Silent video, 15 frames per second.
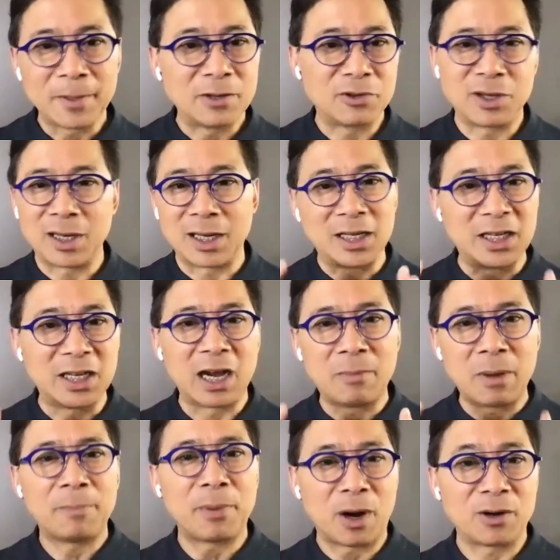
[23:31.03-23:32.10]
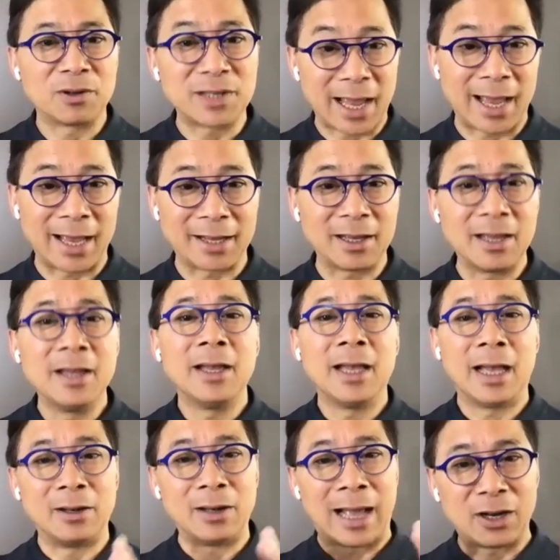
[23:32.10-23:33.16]
It's going to gum up our tank
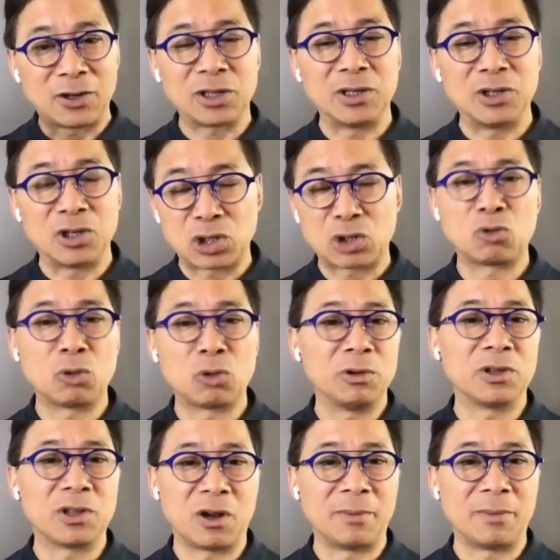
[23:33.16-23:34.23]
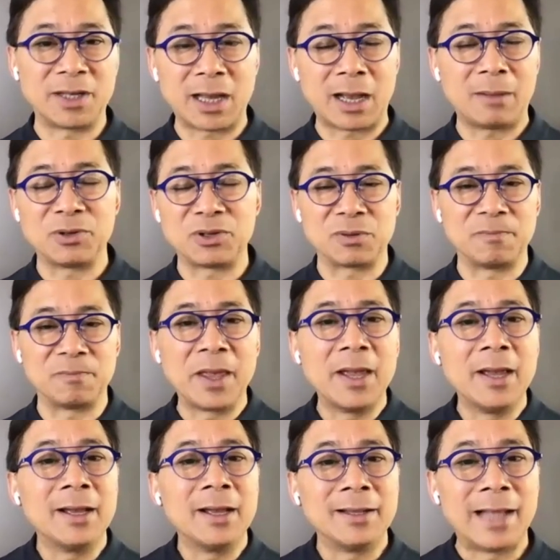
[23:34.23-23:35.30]
and actually screw with our metabolism.
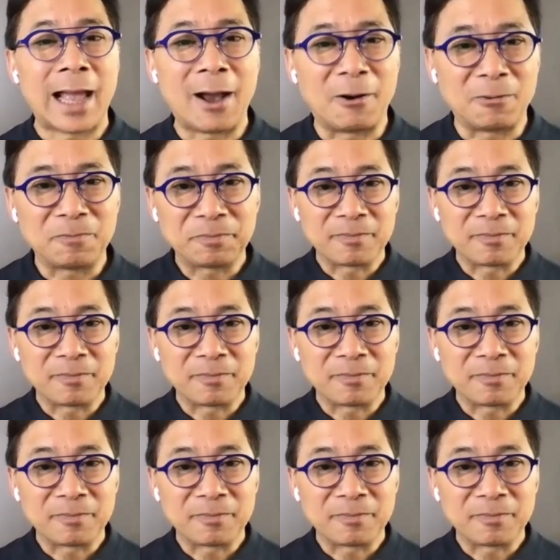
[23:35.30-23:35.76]
Now,